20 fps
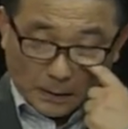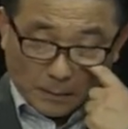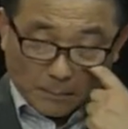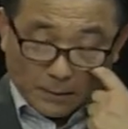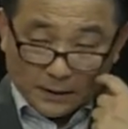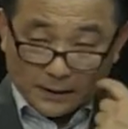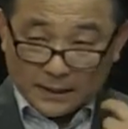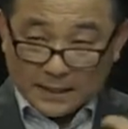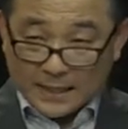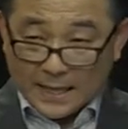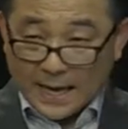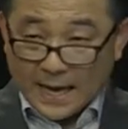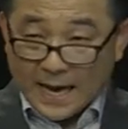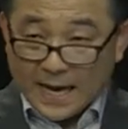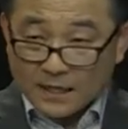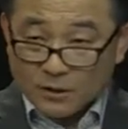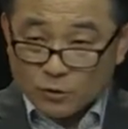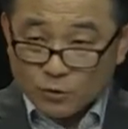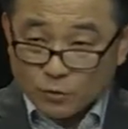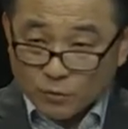But then
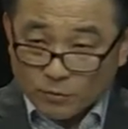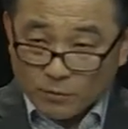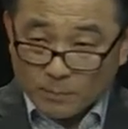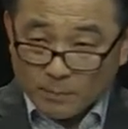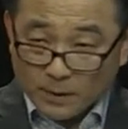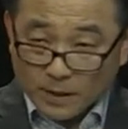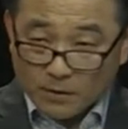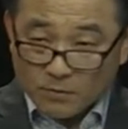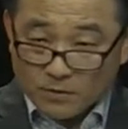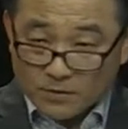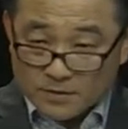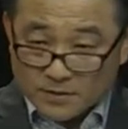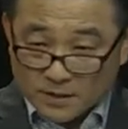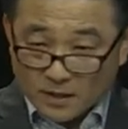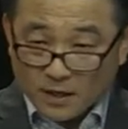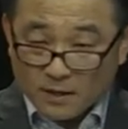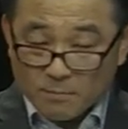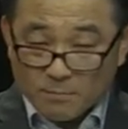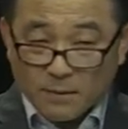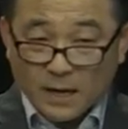actual repair was
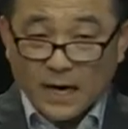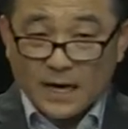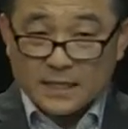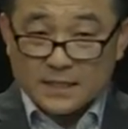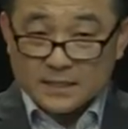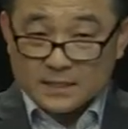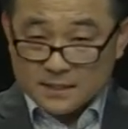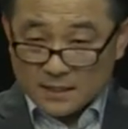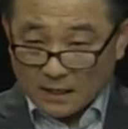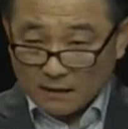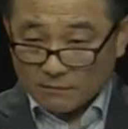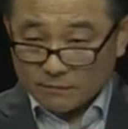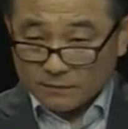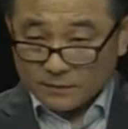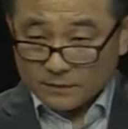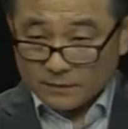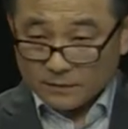done by self.